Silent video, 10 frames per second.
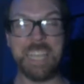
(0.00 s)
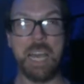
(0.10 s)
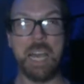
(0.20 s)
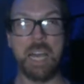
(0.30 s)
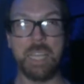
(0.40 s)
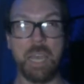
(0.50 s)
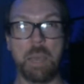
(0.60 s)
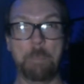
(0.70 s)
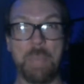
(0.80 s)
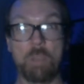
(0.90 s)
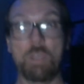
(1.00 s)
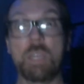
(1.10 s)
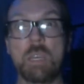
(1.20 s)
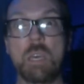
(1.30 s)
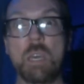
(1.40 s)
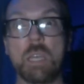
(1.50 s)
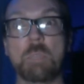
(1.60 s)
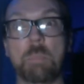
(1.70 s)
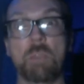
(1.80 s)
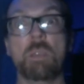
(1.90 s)
a period, because a
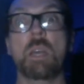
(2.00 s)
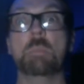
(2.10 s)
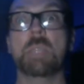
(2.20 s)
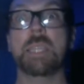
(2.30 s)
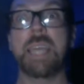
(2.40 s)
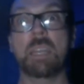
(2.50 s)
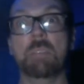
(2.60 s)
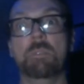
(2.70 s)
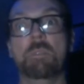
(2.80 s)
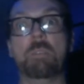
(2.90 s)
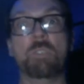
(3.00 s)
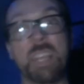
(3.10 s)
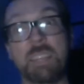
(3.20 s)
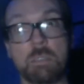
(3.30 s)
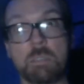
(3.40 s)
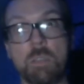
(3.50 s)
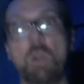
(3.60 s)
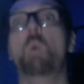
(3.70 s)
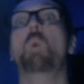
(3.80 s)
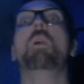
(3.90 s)
period comes at the end of every sentence
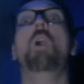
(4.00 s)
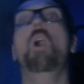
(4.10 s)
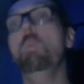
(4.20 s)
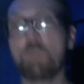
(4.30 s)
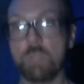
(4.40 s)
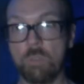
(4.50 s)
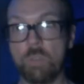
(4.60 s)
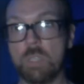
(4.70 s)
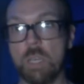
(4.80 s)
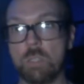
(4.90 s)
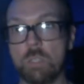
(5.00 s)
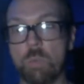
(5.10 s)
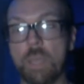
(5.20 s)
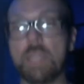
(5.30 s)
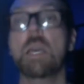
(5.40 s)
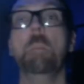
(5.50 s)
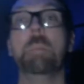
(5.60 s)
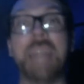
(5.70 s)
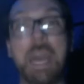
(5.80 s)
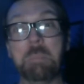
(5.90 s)
or almost every sentence, right?
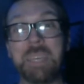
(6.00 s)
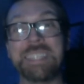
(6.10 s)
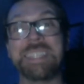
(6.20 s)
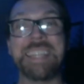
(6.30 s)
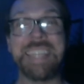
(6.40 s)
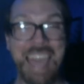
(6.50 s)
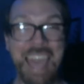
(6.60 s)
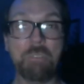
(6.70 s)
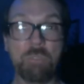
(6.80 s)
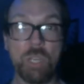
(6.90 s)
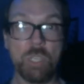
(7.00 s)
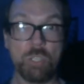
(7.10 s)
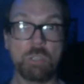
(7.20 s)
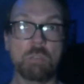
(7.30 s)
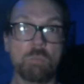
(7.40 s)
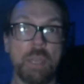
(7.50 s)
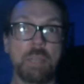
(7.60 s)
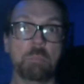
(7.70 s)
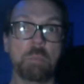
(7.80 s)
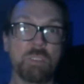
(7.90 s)
But means that the average,
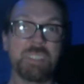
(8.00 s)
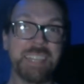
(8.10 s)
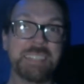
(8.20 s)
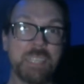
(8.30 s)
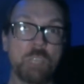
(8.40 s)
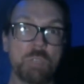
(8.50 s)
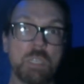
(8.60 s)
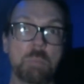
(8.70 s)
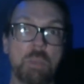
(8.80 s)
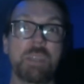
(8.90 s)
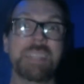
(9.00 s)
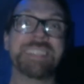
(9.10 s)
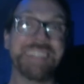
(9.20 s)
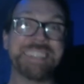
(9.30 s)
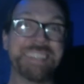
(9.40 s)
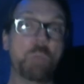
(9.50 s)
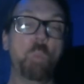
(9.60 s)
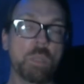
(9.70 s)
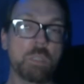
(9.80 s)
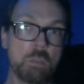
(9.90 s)
right, per sentence that you see a period is less than
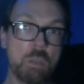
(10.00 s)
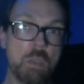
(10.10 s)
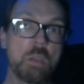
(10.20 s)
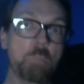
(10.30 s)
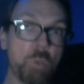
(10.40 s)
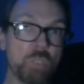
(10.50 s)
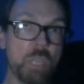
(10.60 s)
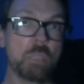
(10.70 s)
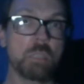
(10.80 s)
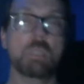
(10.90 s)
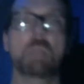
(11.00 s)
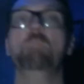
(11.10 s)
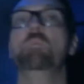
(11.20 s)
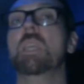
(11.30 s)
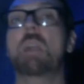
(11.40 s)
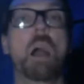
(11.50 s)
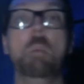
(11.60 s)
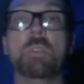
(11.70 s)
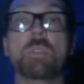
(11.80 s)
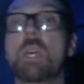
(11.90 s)
once per sentence.
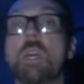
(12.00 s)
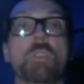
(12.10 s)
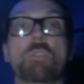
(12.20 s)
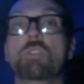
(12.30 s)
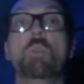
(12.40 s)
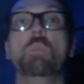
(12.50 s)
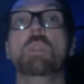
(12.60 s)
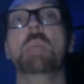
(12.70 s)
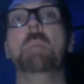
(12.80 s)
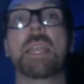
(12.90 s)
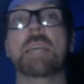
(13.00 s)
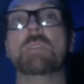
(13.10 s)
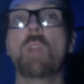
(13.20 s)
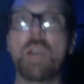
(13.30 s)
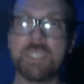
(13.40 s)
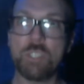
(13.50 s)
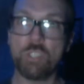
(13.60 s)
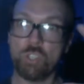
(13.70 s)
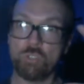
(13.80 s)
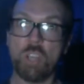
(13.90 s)
Commas, there's no limit. As long as it's
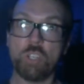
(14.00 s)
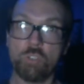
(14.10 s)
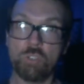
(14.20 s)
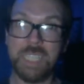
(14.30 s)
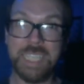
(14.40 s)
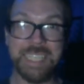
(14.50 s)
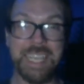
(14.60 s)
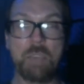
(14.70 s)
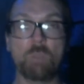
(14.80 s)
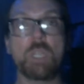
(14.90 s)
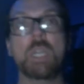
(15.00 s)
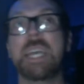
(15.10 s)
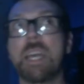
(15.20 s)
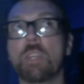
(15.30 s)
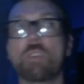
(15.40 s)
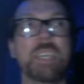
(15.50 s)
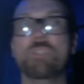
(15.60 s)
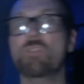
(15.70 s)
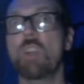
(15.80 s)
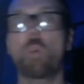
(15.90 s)
structurally sound, there
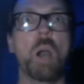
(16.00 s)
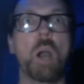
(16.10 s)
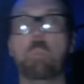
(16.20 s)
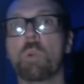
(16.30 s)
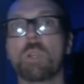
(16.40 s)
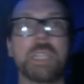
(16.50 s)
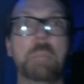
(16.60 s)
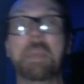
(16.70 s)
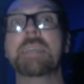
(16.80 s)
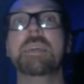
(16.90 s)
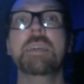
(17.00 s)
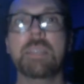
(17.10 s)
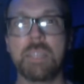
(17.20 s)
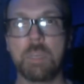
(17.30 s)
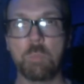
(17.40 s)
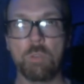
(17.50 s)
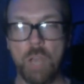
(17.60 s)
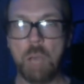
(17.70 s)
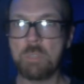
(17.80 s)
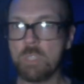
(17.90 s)
is no upward limit to the number of
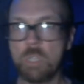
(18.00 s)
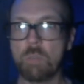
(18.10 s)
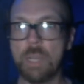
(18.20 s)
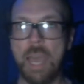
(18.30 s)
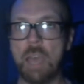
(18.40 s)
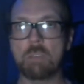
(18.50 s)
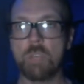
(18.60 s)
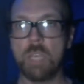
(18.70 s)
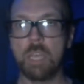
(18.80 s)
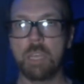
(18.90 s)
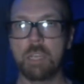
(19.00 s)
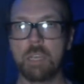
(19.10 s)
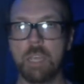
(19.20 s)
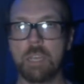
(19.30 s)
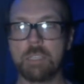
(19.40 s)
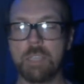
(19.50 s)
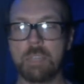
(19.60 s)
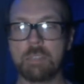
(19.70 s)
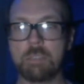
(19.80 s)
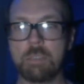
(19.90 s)
commas that you can have in a
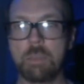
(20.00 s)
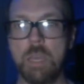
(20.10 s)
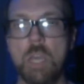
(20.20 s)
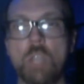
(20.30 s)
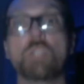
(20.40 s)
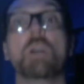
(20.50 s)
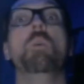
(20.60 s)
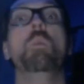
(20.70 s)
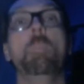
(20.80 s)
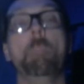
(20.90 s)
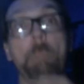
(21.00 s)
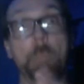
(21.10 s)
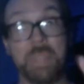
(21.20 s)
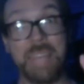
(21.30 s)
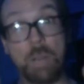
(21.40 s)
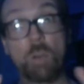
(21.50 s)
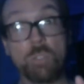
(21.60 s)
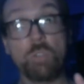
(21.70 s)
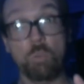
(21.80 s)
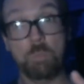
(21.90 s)
sentence. So, but that
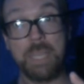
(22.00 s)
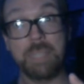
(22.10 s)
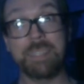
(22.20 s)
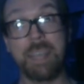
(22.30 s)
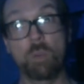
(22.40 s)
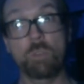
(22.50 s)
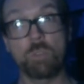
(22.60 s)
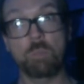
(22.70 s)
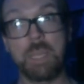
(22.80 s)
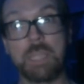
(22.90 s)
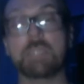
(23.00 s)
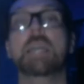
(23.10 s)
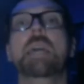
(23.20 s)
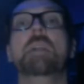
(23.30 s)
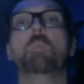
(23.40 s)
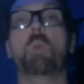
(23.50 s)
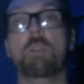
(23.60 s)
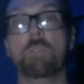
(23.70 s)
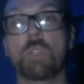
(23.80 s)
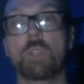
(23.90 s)
also means the more
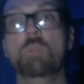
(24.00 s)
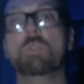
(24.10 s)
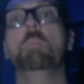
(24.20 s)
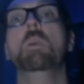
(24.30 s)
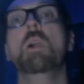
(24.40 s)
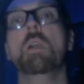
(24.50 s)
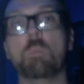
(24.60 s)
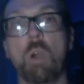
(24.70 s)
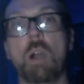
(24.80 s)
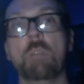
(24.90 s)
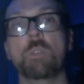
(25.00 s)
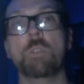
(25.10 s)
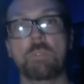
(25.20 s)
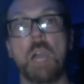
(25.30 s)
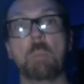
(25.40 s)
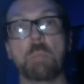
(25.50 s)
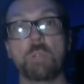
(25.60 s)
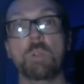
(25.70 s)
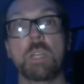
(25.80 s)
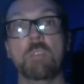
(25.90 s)
often you use them, the more often you have the
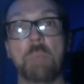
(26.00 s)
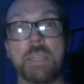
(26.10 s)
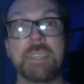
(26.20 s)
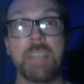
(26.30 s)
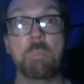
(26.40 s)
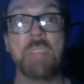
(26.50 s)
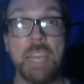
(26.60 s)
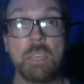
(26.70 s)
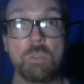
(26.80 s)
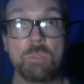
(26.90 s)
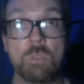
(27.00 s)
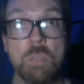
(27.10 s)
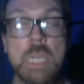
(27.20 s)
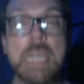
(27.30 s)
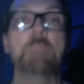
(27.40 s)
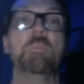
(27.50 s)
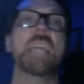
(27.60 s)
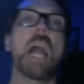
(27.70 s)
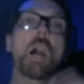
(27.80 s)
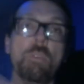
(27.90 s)
opportunity of messing up that use.
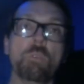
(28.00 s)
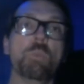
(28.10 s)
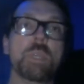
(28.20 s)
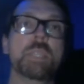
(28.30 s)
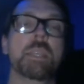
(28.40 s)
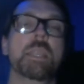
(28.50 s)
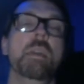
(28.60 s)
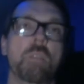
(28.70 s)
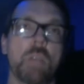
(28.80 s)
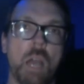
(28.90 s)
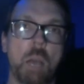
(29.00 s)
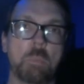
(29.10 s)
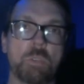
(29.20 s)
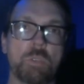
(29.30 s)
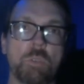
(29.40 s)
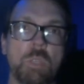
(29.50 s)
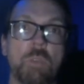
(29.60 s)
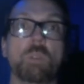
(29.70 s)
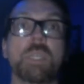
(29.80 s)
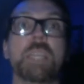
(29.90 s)
The other reason that commas are so
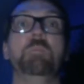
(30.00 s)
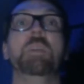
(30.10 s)
difficult is